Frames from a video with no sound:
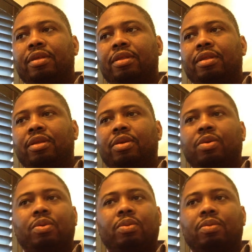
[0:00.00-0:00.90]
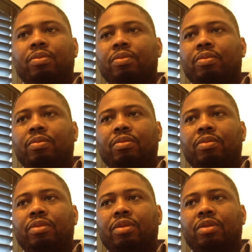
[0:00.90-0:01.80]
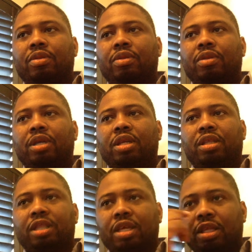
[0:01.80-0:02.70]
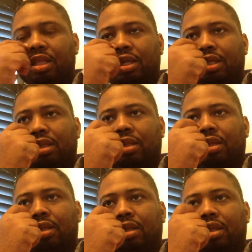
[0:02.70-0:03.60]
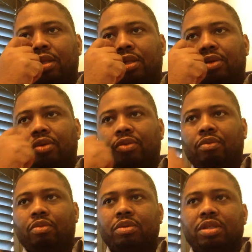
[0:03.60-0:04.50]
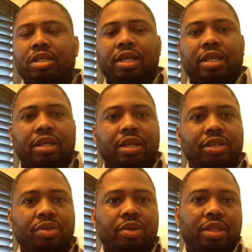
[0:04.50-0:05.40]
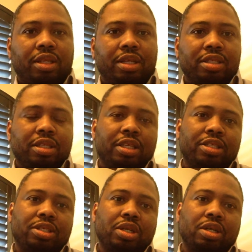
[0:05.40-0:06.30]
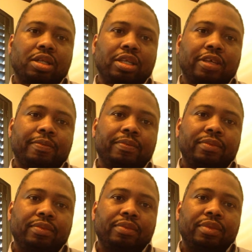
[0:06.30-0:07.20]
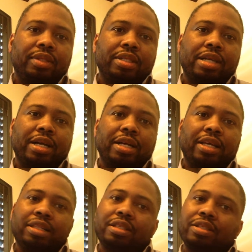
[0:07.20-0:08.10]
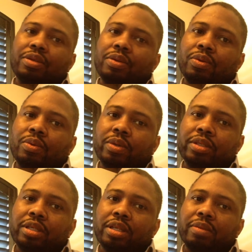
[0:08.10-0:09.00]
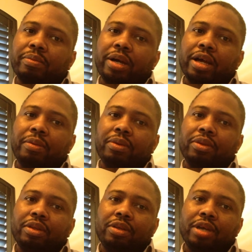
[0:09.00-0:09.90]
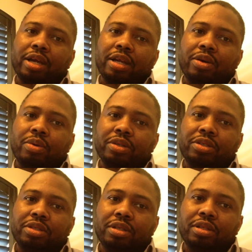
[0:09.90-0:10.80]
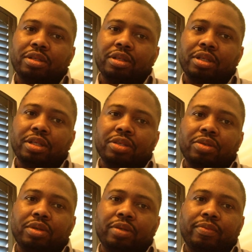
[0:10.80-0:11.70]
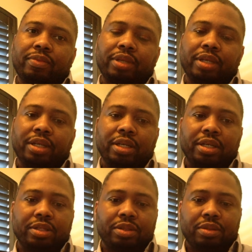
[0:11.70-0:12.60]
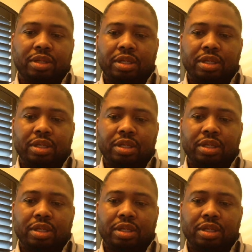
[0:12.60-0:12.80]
You Anything that you see in history that doesn't necessarily tie into what's in the Bible, then you got to question the history because